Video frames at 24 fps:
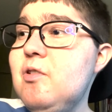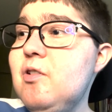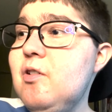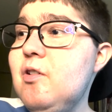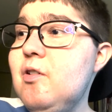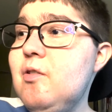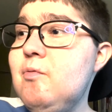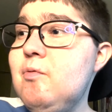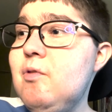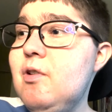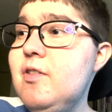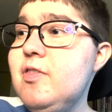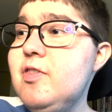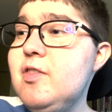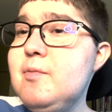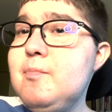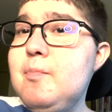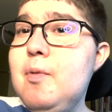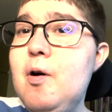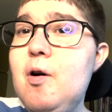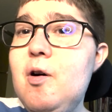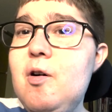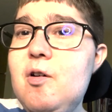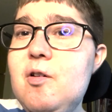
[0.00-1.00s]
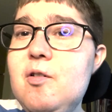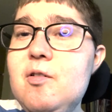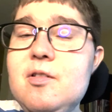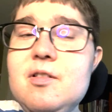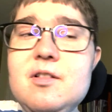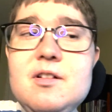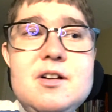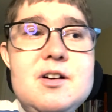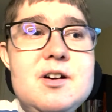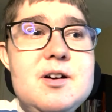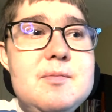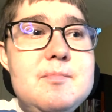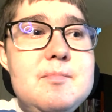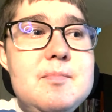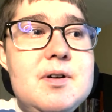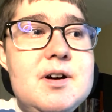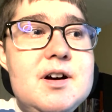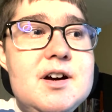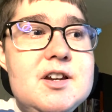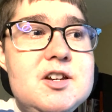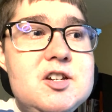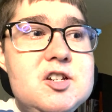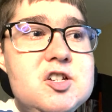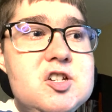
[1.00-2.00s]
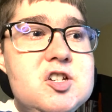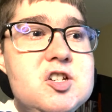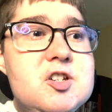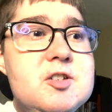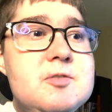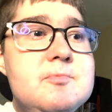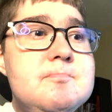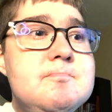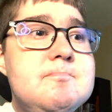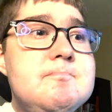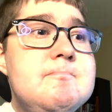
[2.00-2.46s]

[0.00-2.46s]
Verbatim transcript: run the ball uh, much.